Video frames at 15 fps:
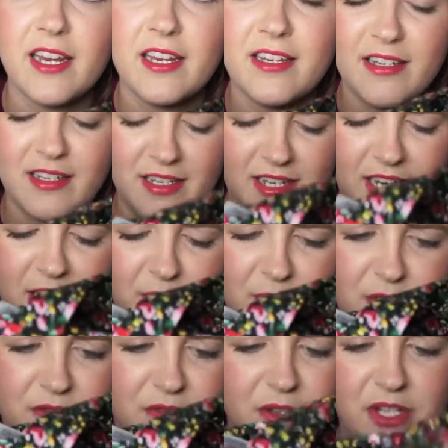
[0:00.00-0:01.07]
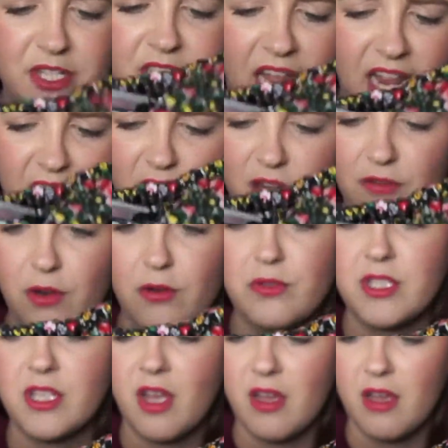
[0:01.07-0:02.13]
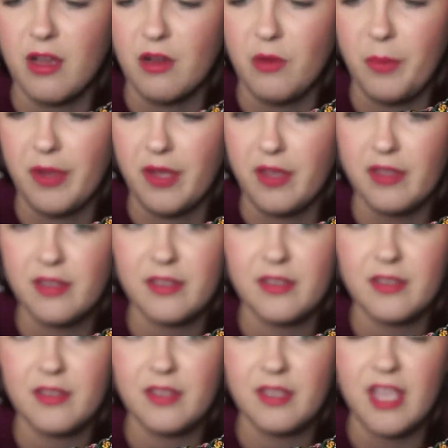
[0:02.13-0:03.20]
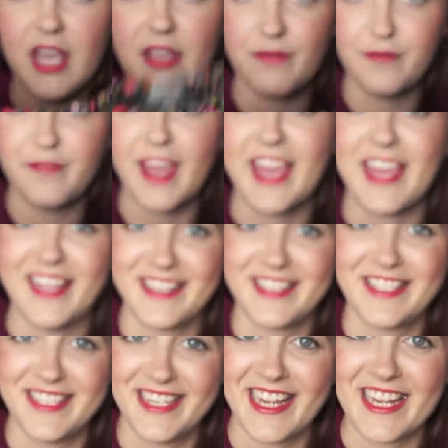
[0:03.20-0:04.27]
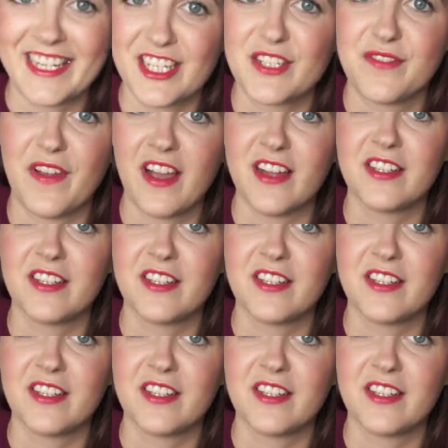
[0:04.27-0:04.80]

And it was for a 10-year-old girl, but it fits. It does fit.